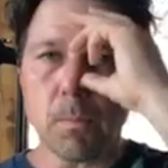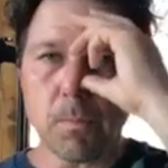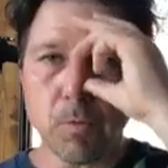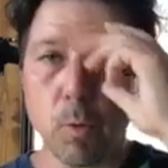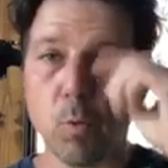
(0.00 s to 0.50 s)

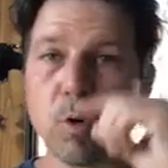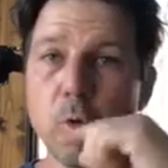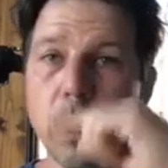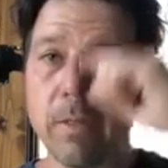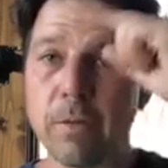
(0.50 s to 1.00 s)
So when we're
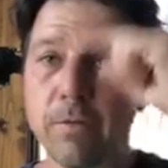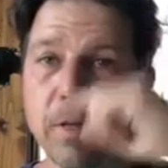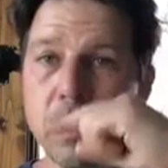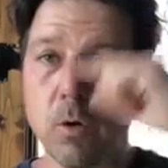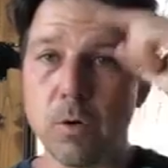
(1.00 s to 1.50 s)
doing the
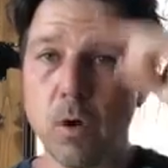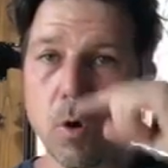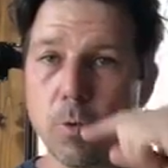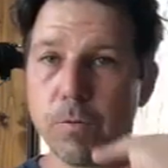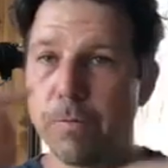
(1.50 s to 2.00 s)
single
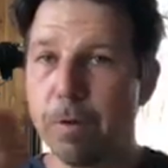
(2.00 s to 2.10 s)
nose,